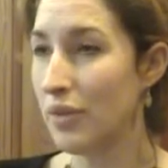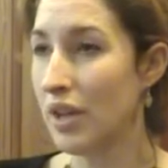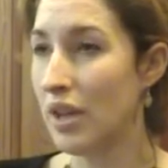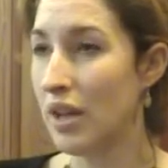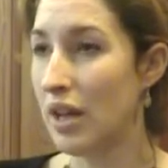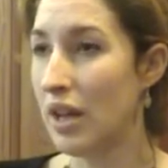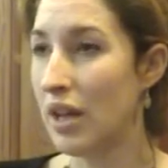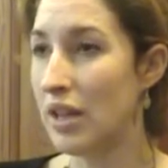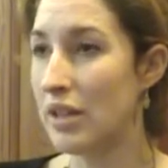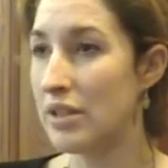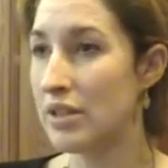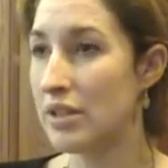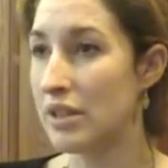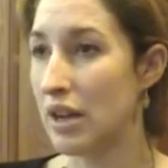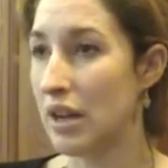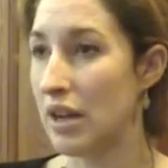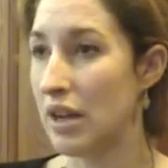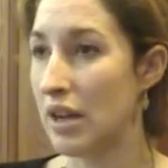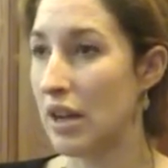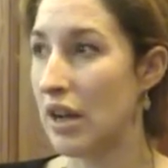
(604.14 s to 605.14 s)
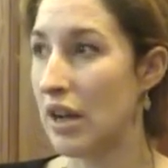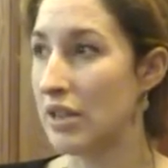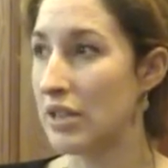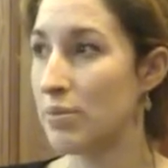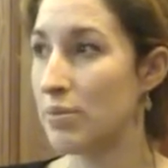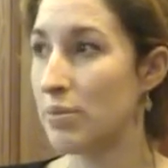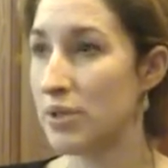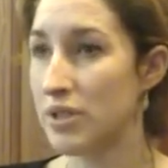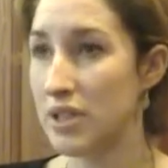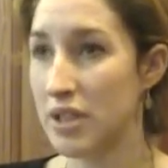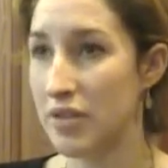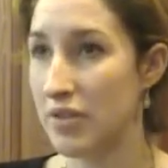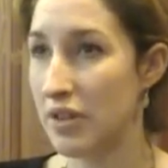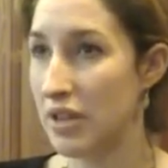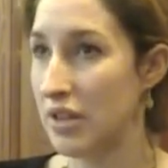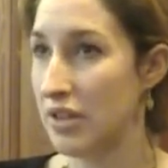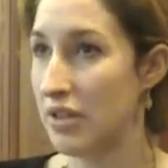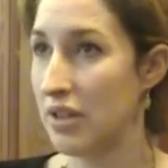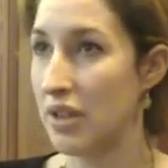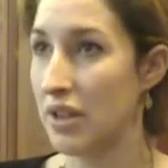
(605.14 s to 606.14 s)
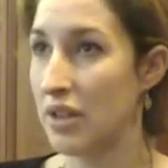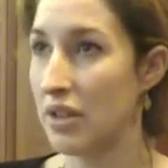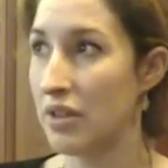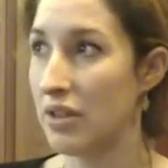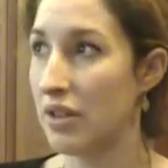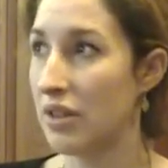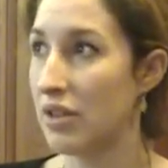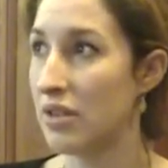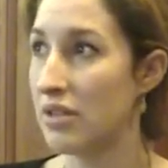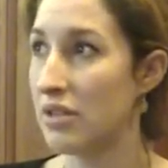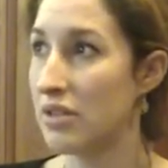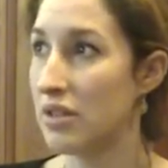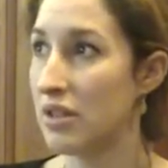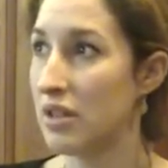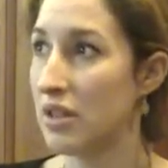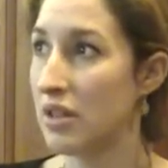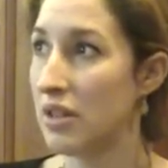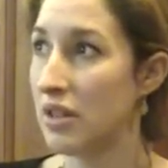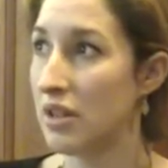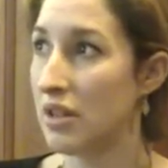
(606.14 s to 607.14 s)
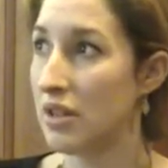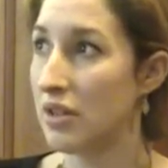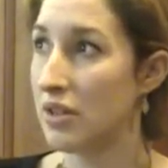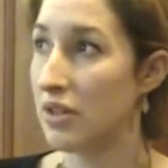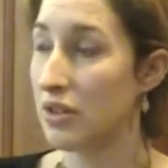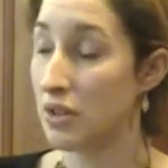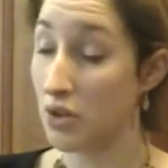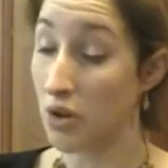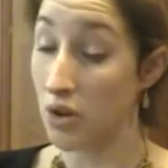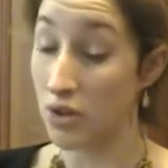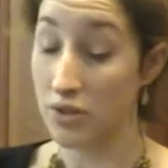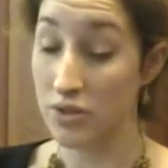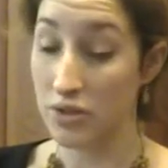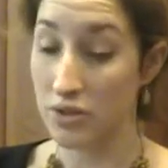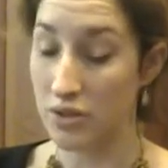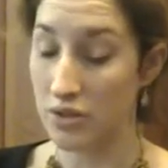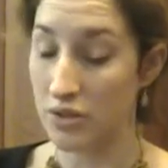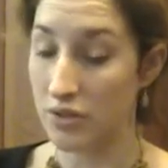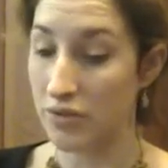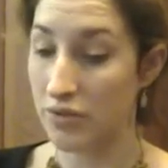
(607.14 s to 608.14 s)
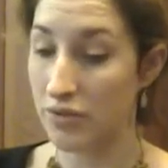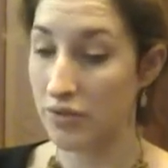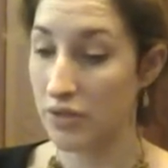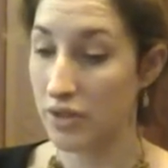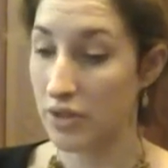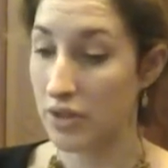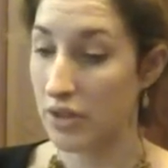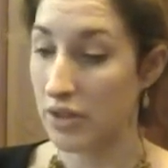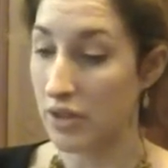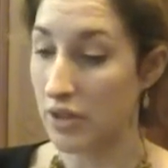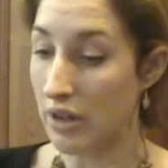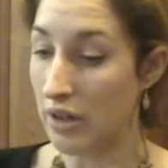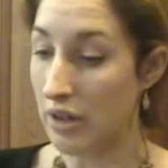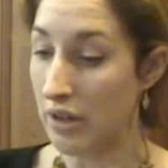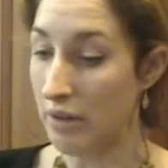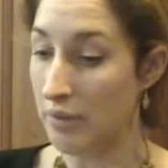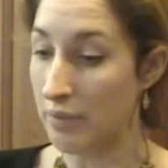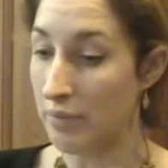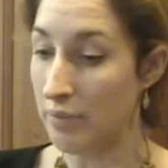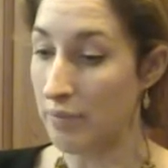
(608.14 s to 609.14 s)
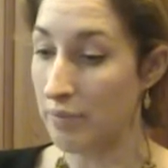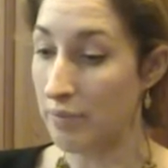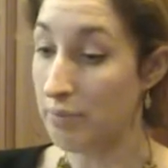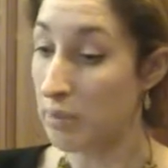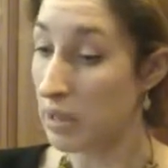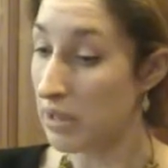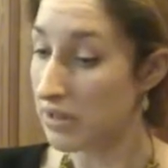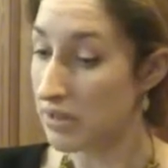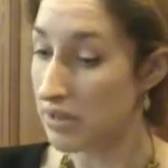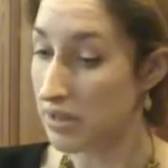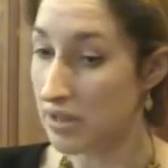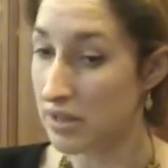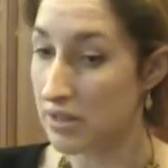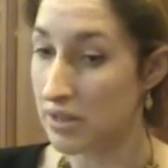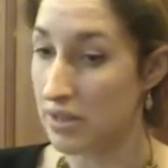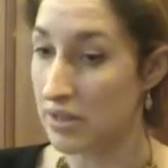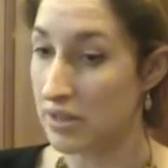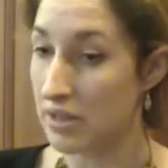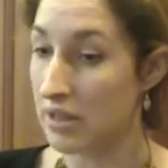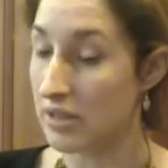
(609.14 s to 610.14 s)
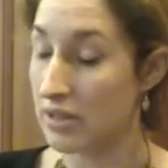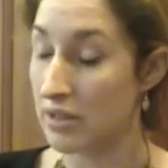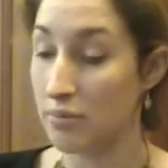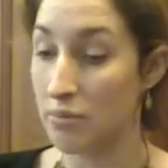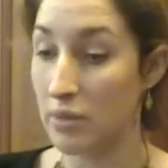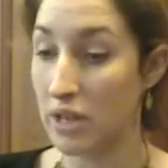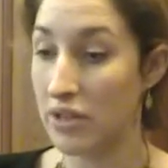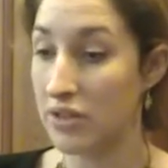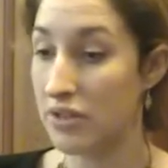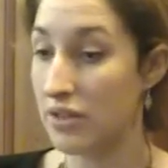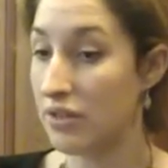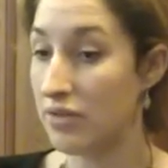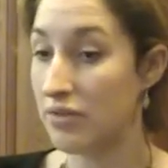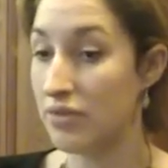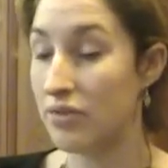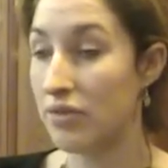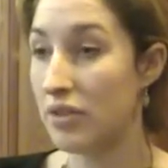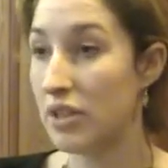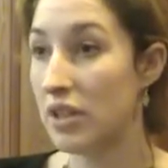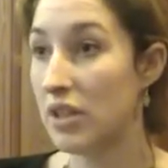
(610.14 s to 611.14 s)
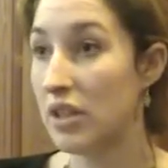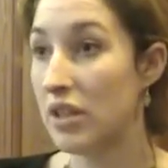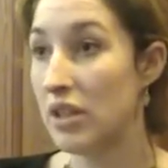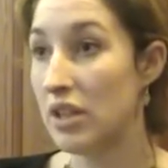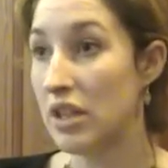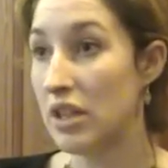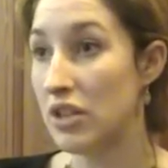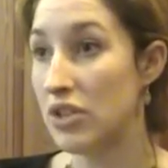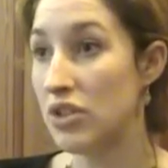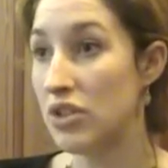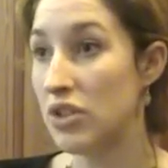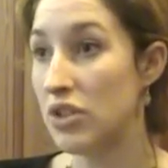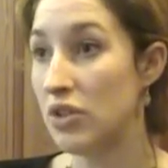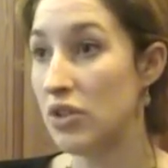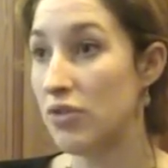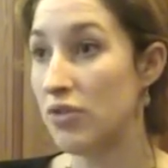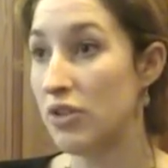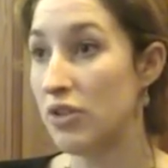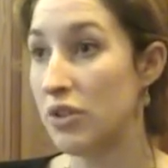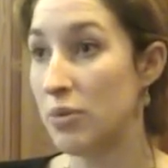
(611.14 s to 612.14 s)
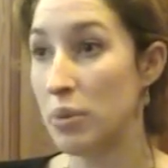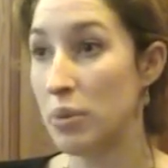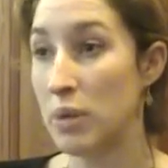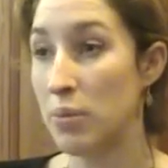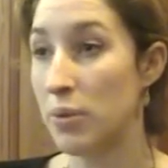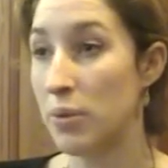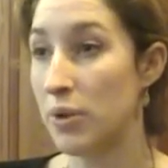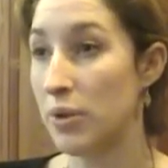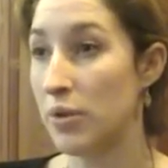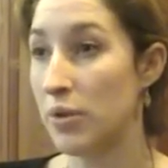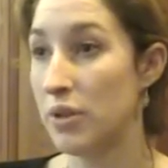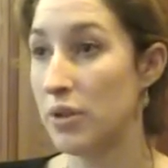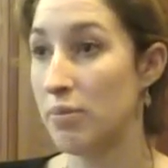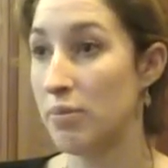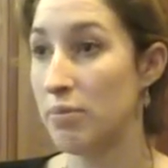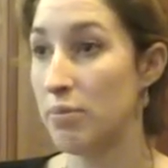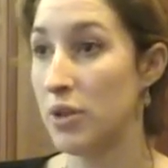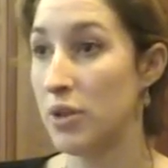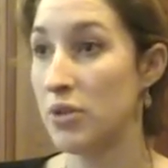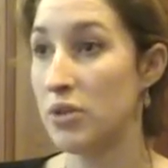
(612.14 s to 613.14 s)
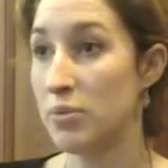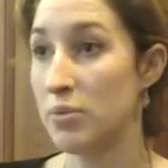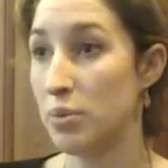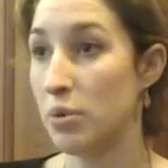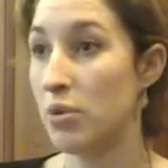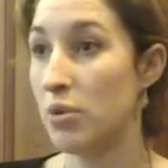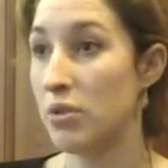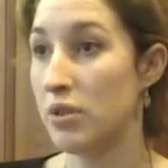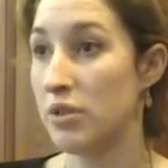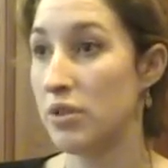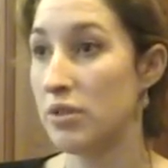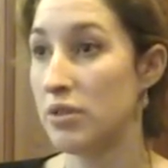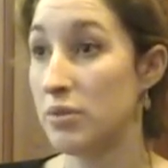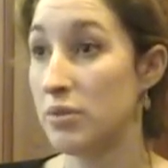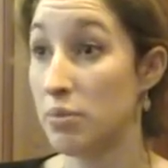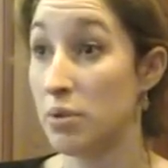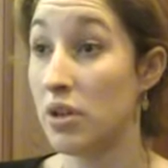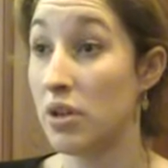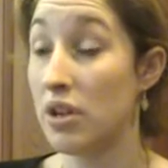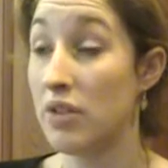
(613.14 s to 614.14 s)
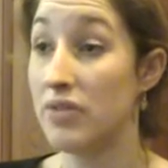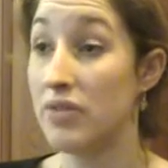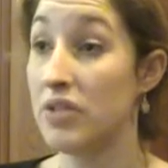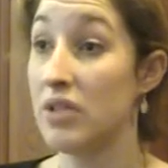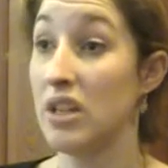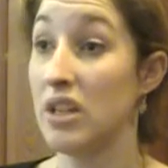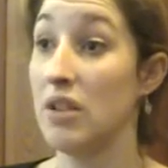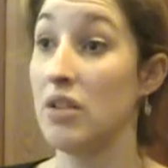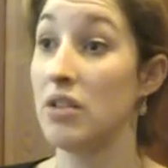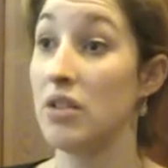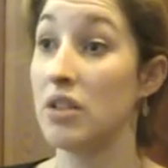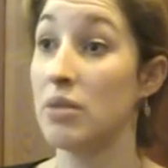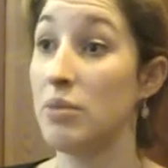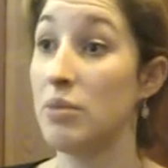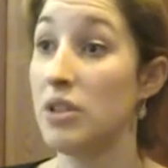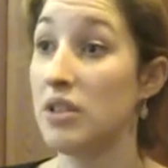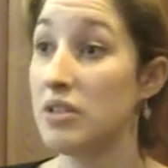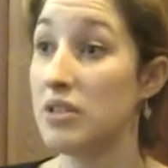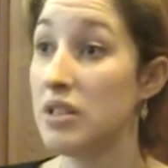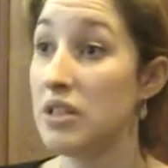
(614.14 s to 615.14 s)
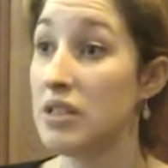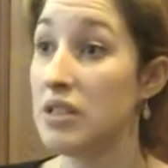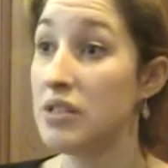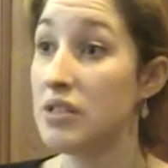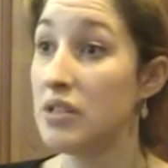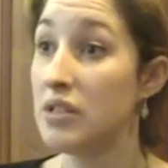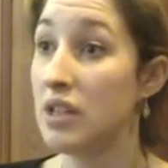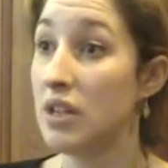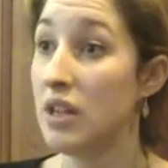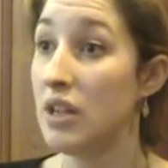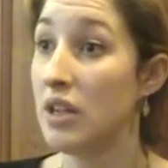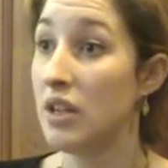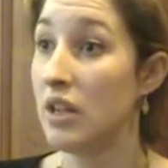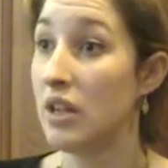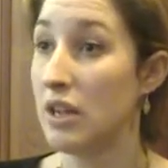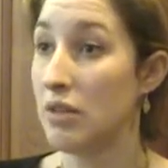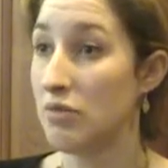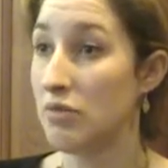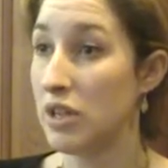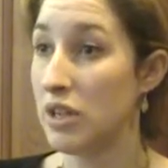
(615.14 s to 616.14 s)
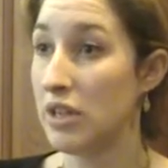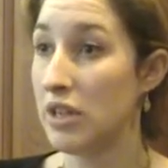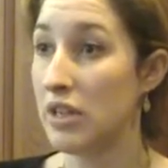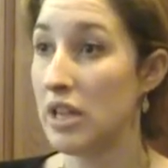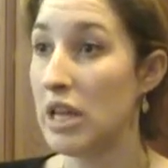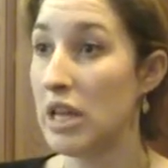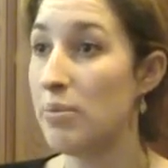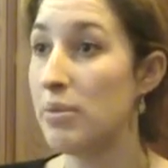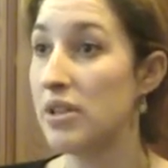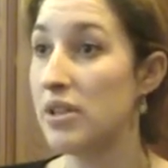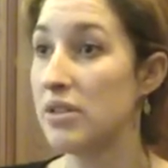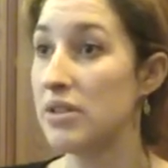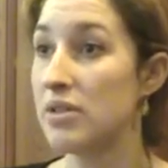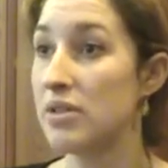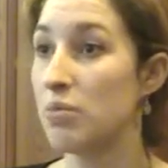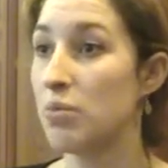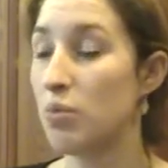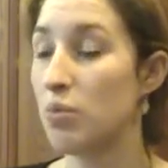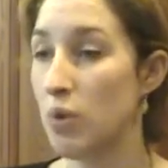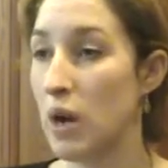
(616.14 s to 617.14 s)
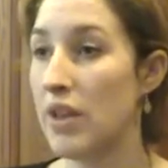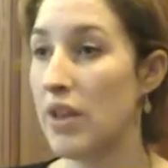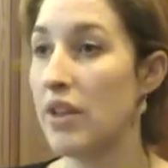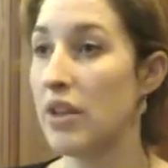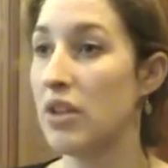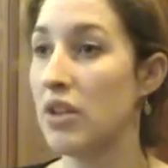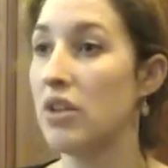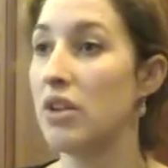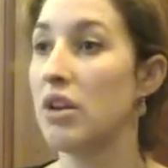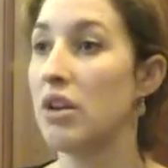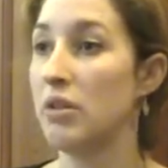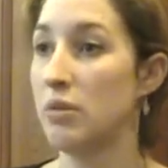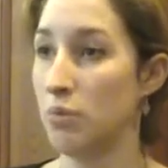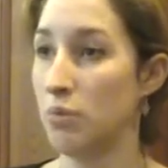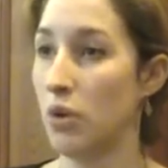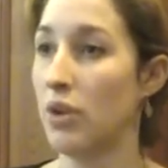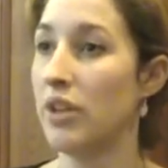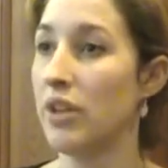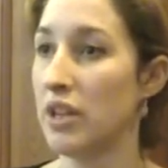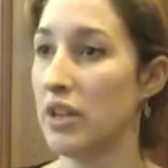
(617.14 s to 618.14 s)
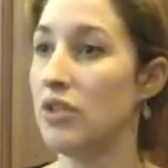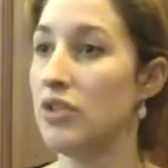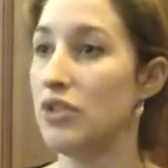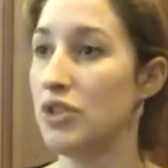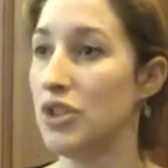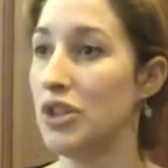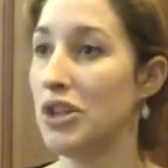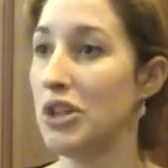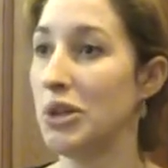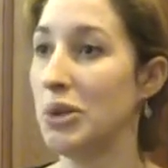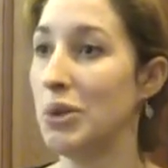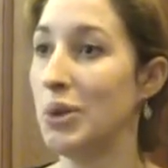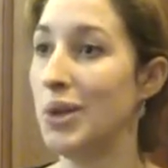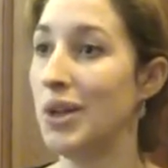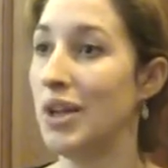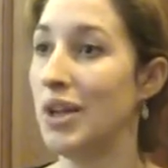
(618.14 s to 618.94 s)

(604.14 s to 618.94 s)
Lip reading: And I specifically think that the cost of buses is a massive issue for the people who are the most poor and deprived in our communities, and it really inhibits where they can go and what they can do.